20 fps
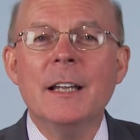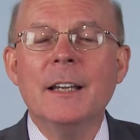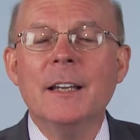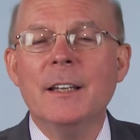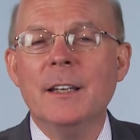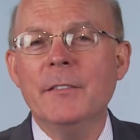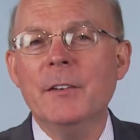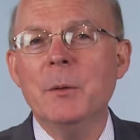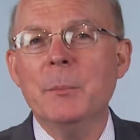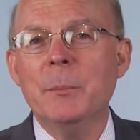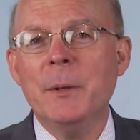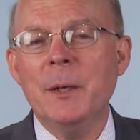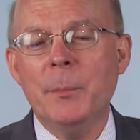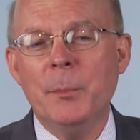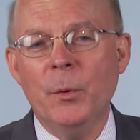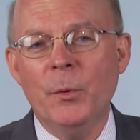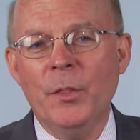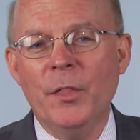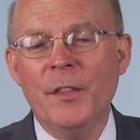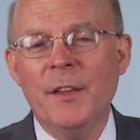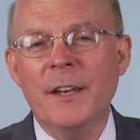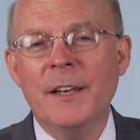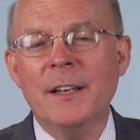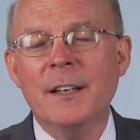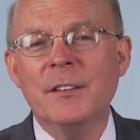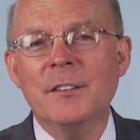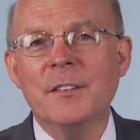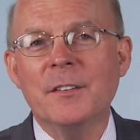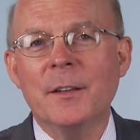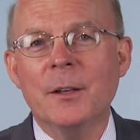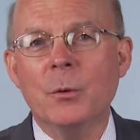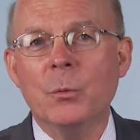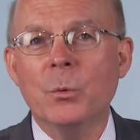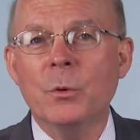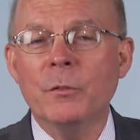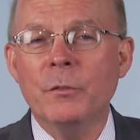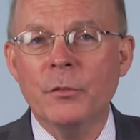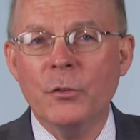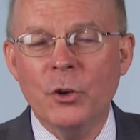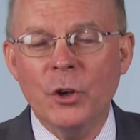giving people things that
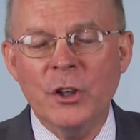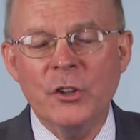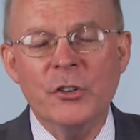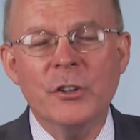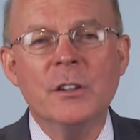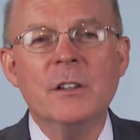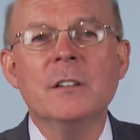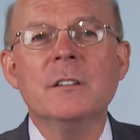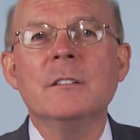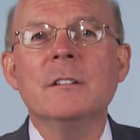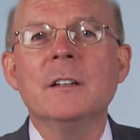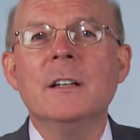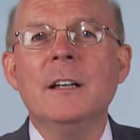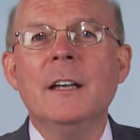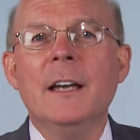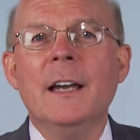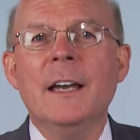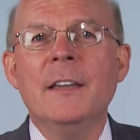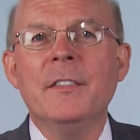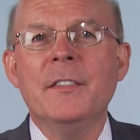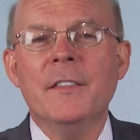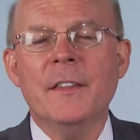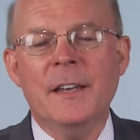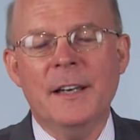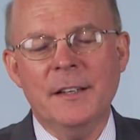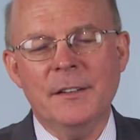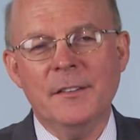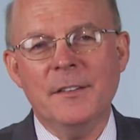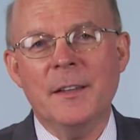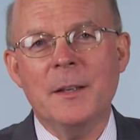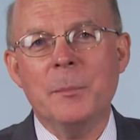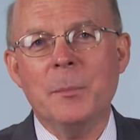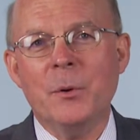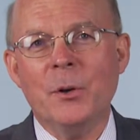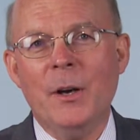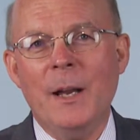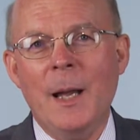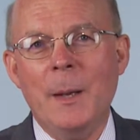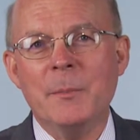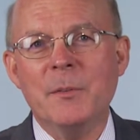were fraudulent and things that
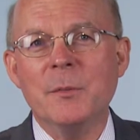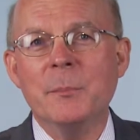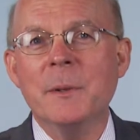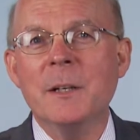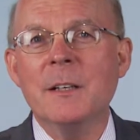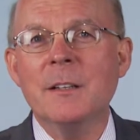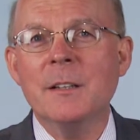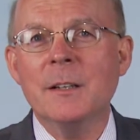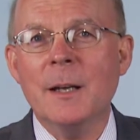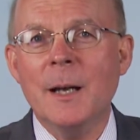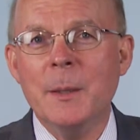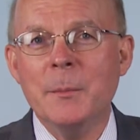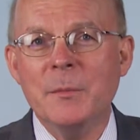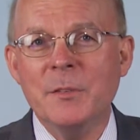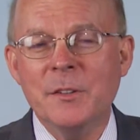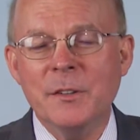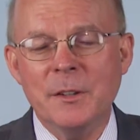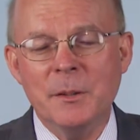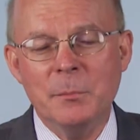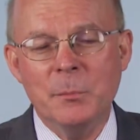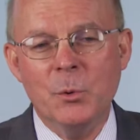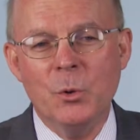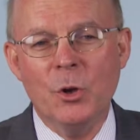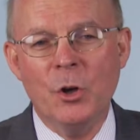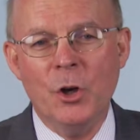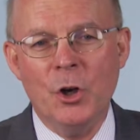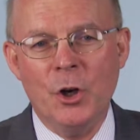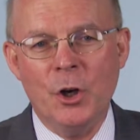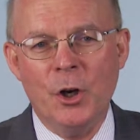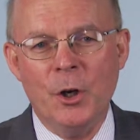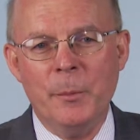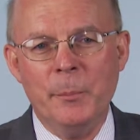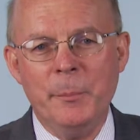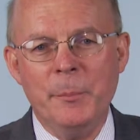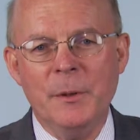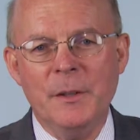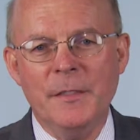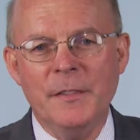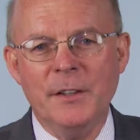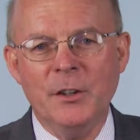perhaps many times did more harm
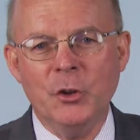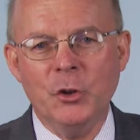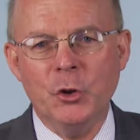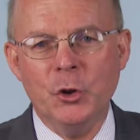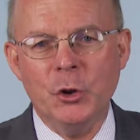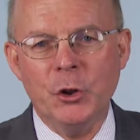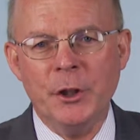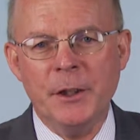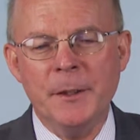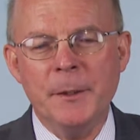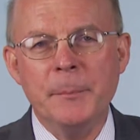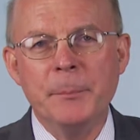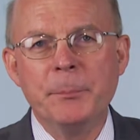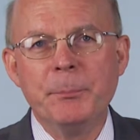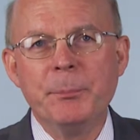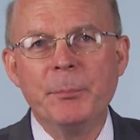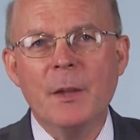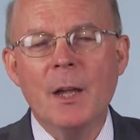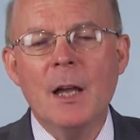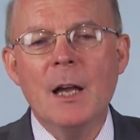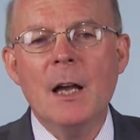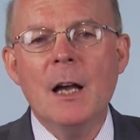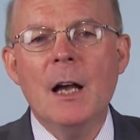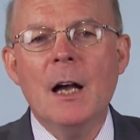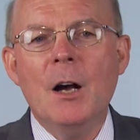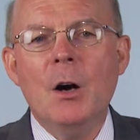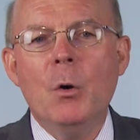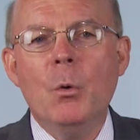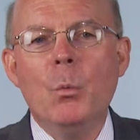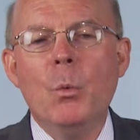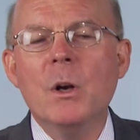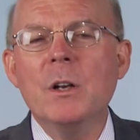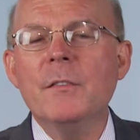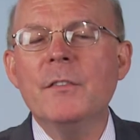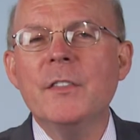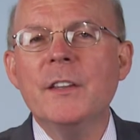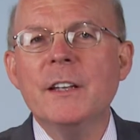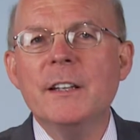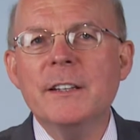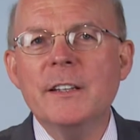than good. One
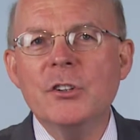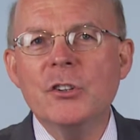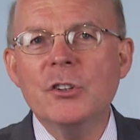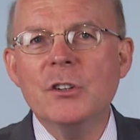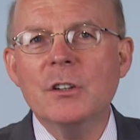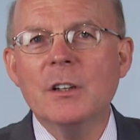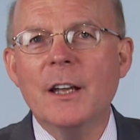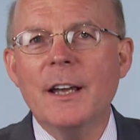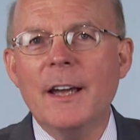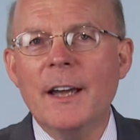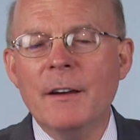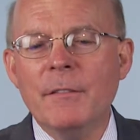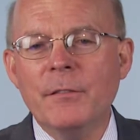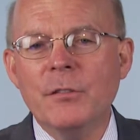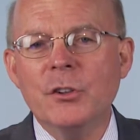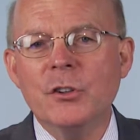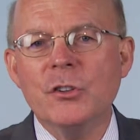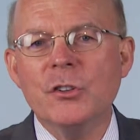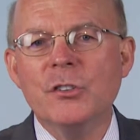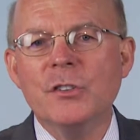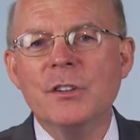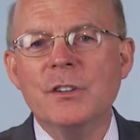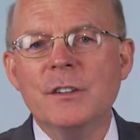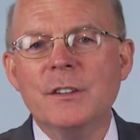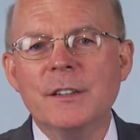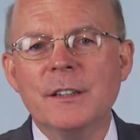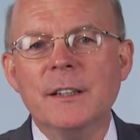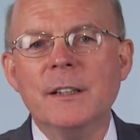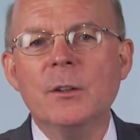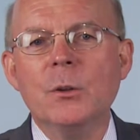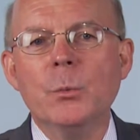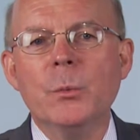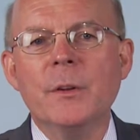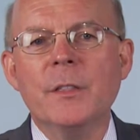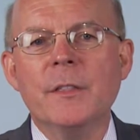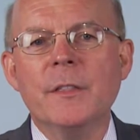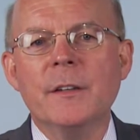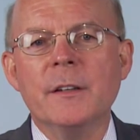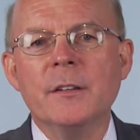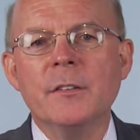of the initial efforts to deal
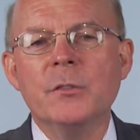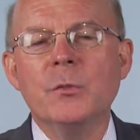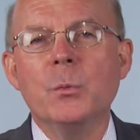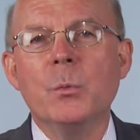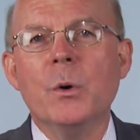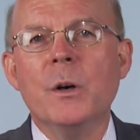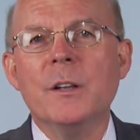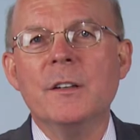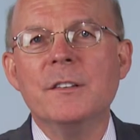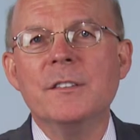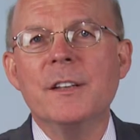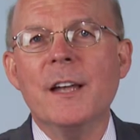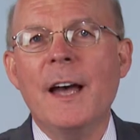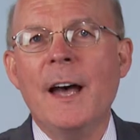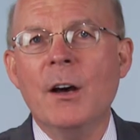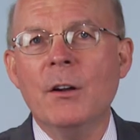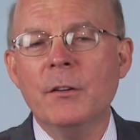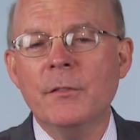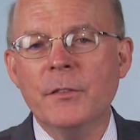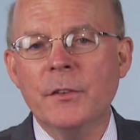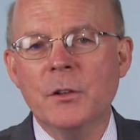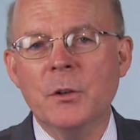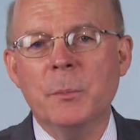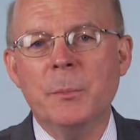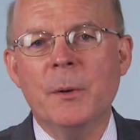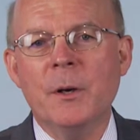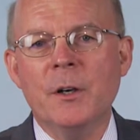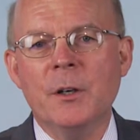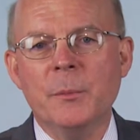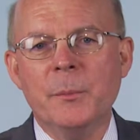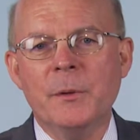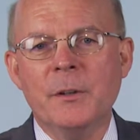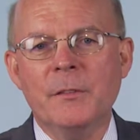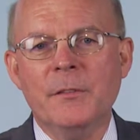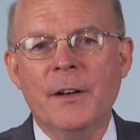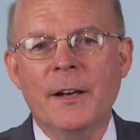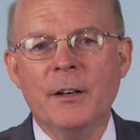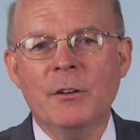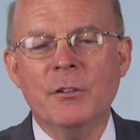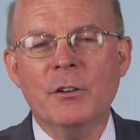with this was out of the Department
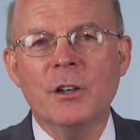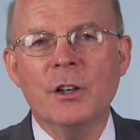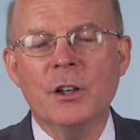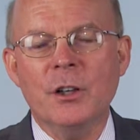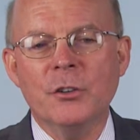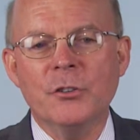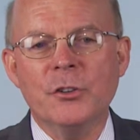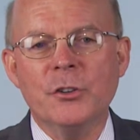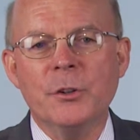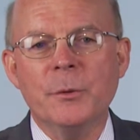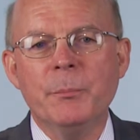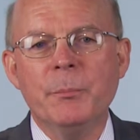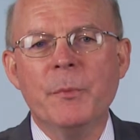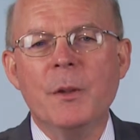of Agriculture